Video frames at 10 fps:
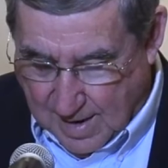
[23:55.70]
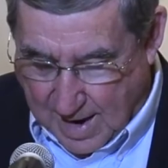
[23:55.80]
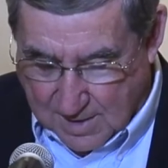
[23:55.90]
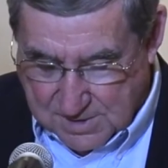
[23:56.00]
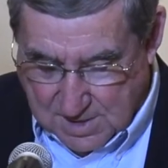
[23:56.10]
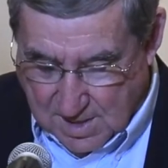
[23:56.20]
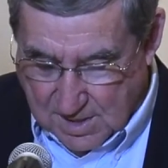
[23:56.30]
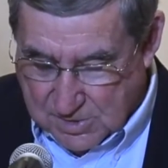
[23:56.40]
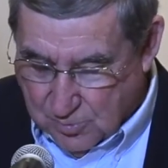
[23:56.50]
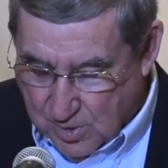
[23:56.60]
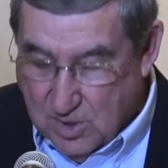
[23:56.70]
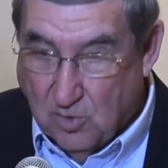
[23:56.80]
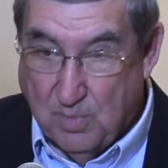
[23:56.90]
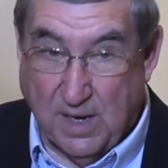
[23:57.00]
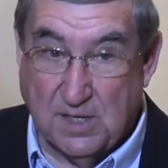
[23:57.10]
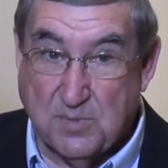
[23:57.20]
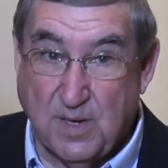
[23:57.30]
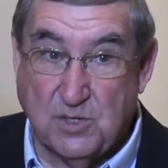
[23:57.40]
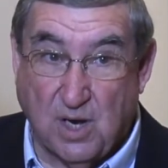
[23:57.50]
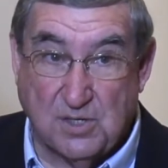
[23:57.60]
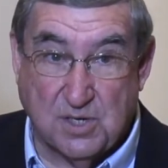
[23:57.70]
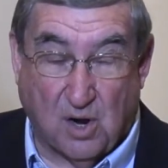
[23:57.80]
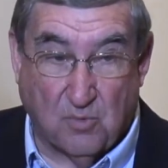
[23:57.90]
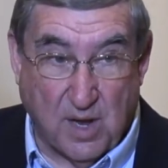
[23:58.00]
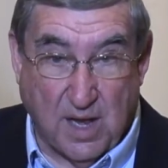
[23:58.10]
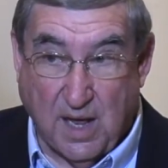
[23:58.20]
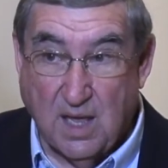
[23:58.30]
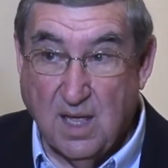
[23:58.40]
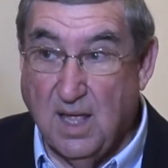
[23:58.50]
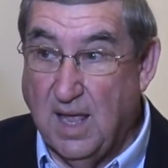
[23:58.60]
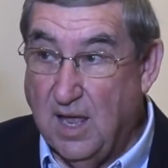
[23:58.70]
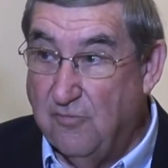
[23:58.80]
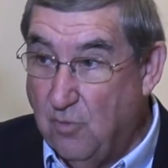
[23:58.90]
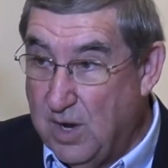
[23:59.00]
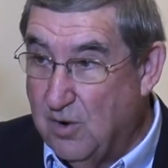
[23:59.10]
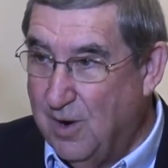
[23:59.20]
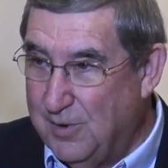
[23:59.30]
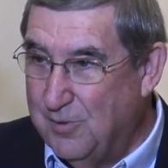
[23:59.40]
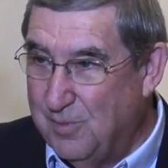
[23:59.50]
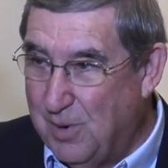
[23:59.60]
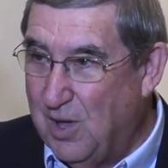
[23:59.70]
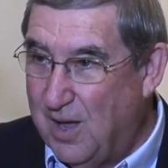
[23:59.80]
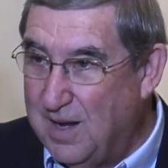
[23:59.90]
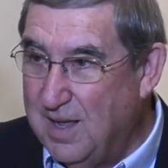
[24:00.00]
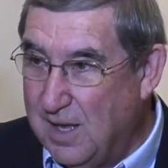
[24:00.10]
Our sin is real, but it's been judged already if we are under the blood.